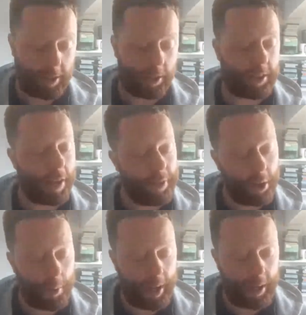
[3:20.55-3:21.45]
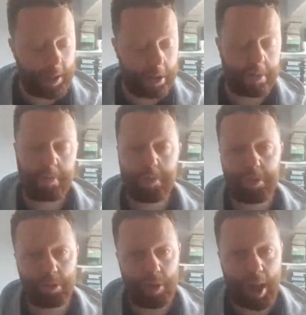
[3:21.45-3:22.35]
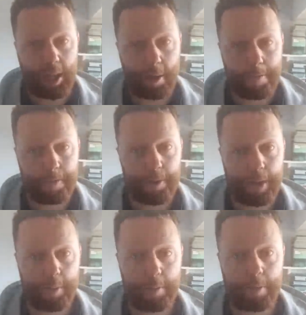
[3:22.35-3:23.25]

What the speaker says: So David Luiz, feel fairly confident